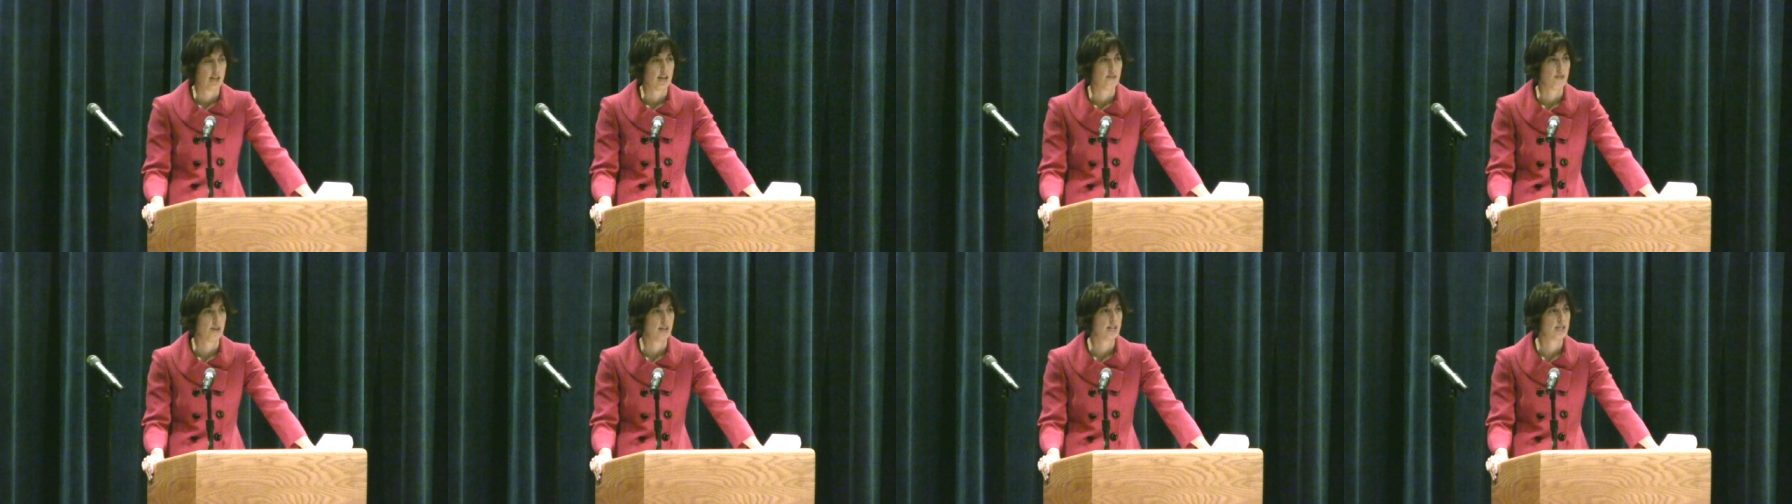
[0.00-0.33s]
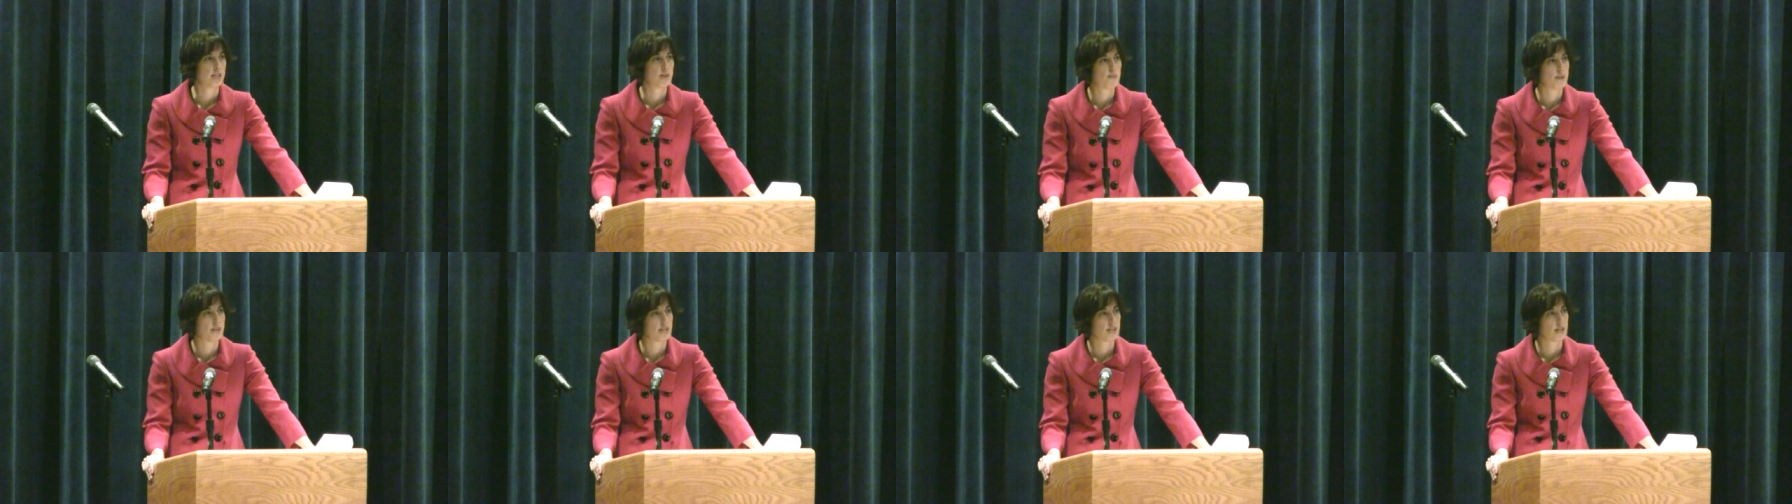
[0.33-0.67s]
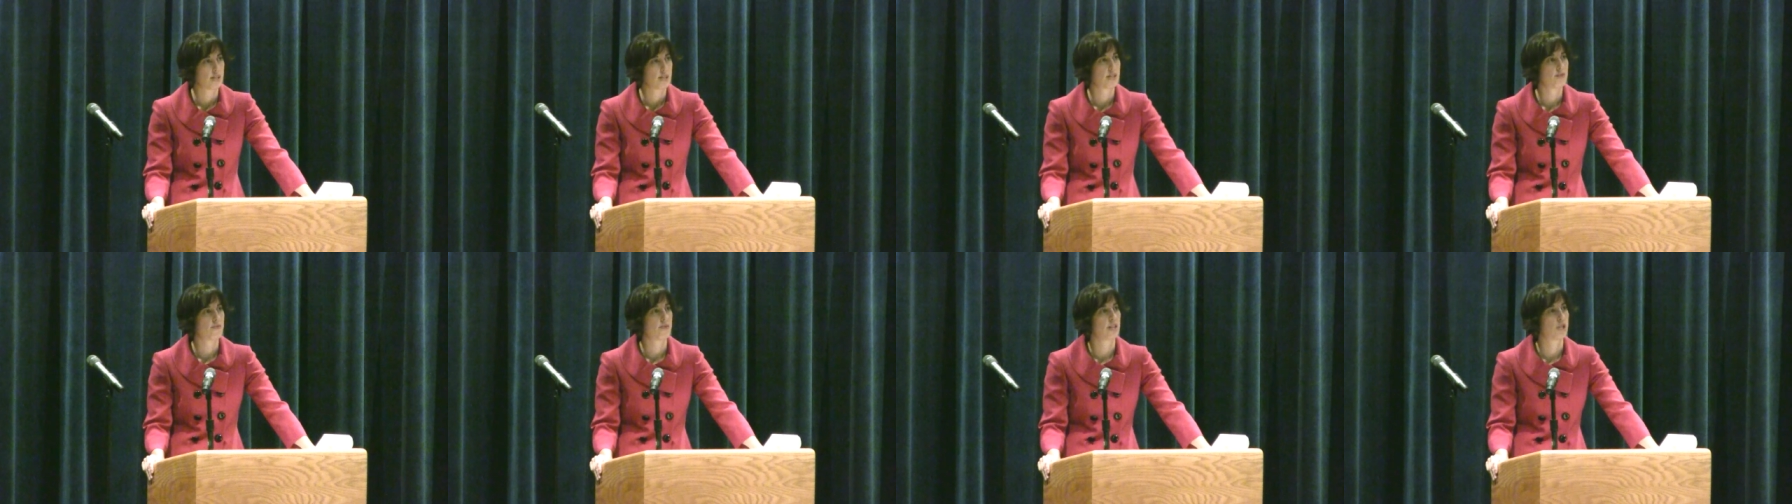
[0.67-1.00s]
If his
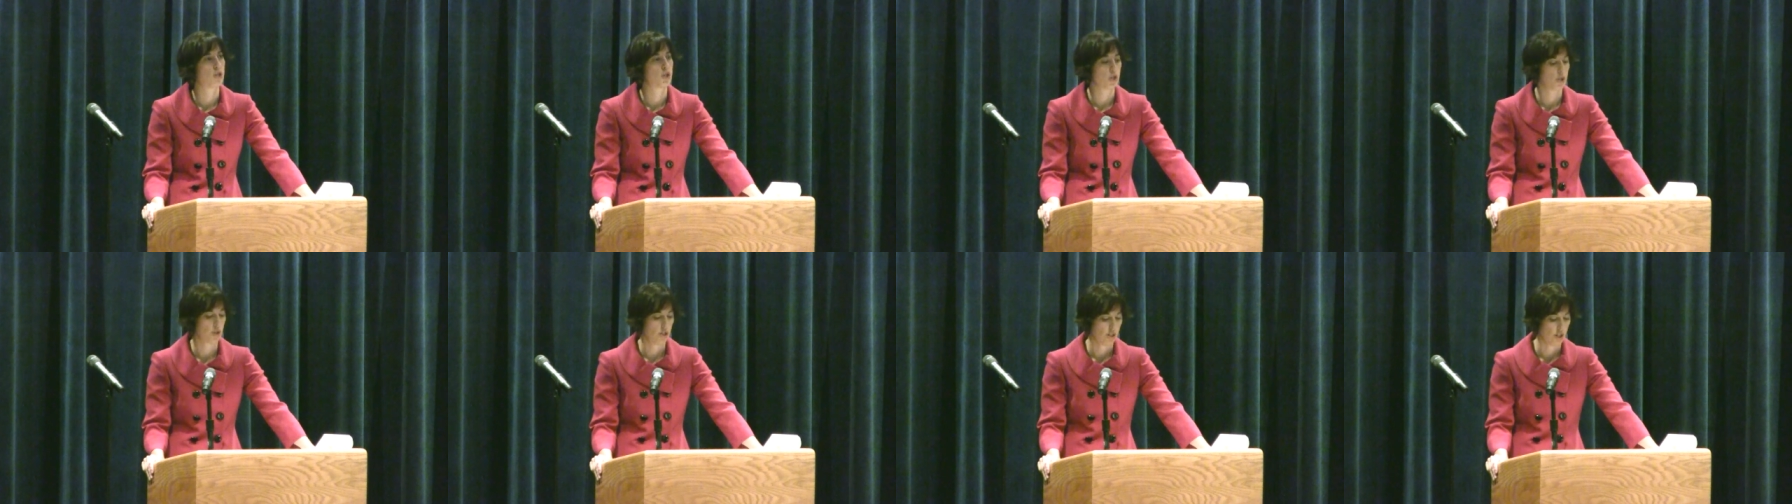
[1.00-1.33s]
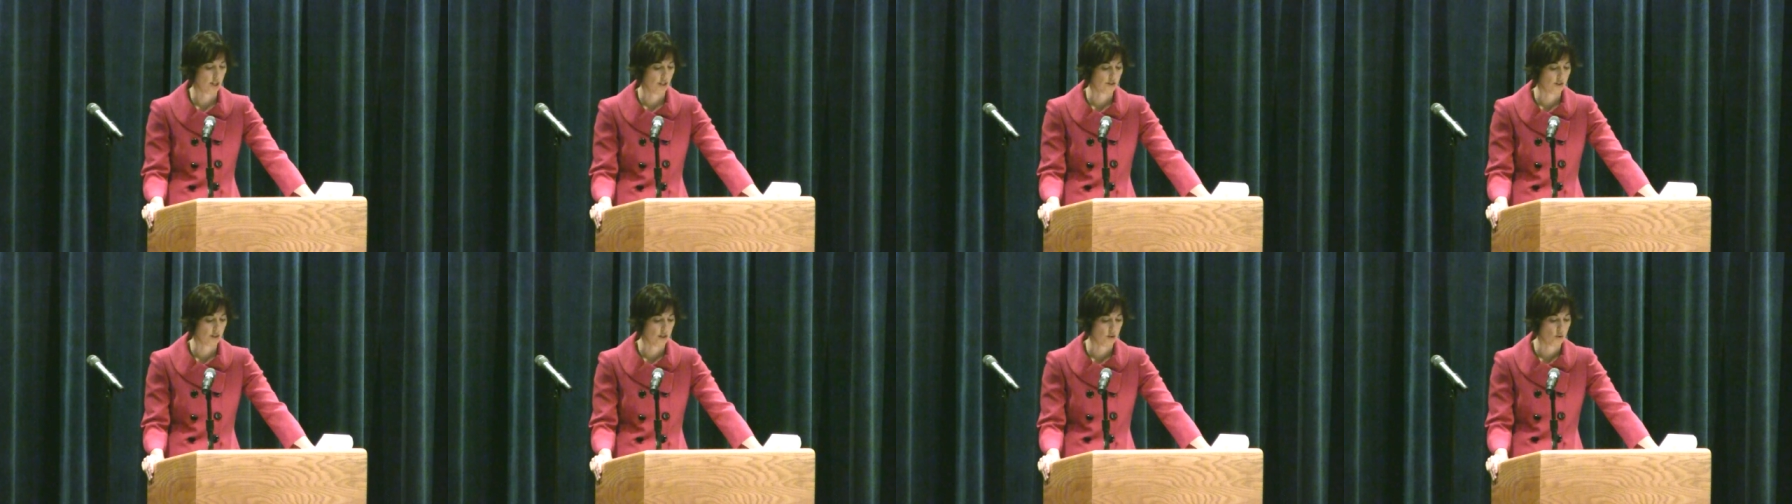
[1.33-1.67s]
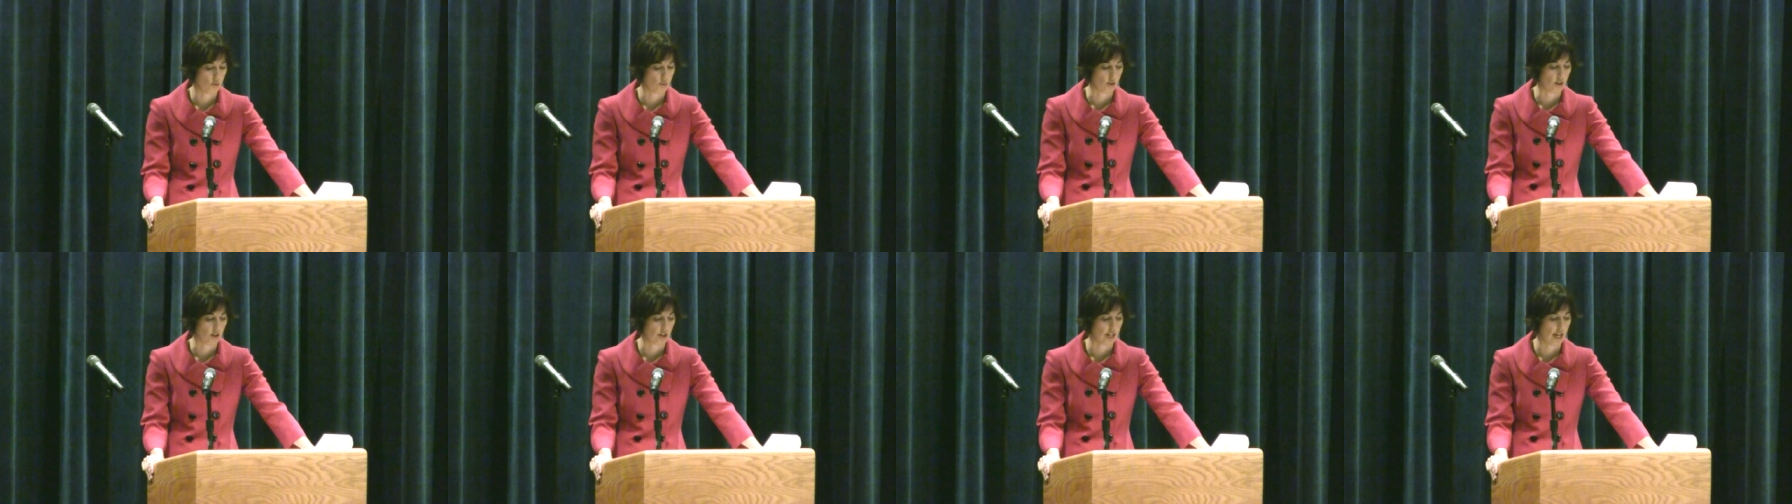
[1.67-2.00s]
business venture
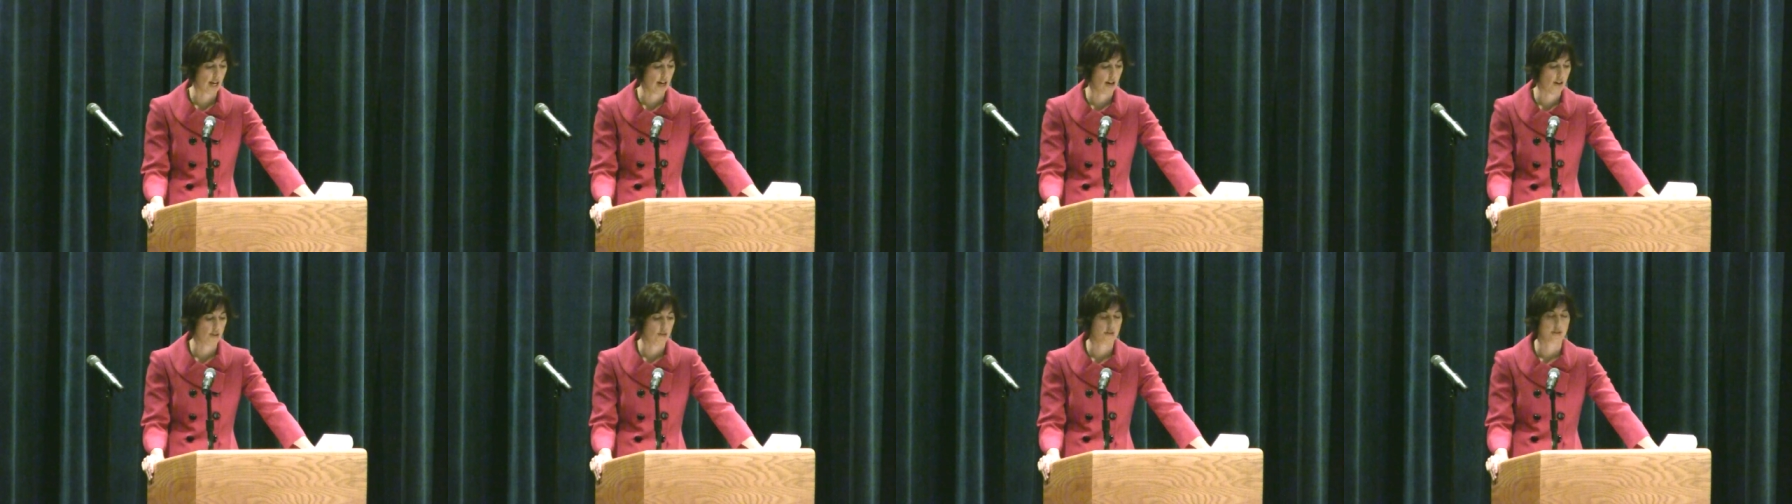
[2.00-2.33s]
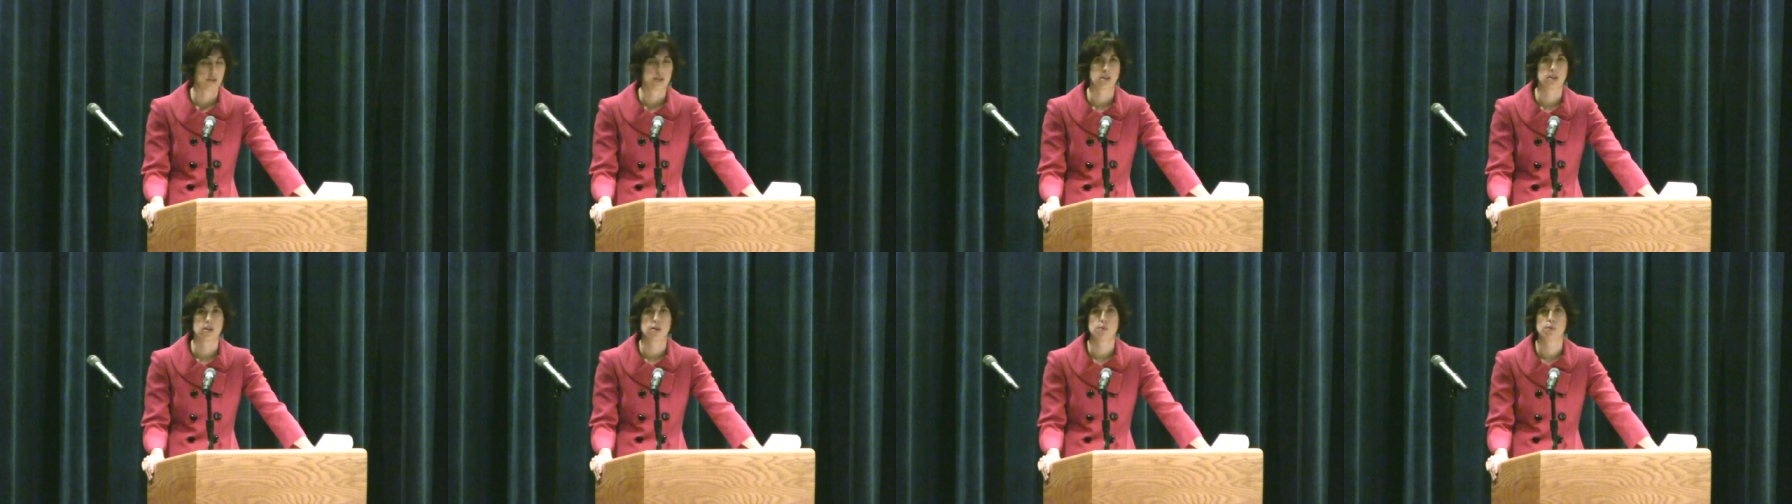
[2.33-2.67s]
doesn't work out,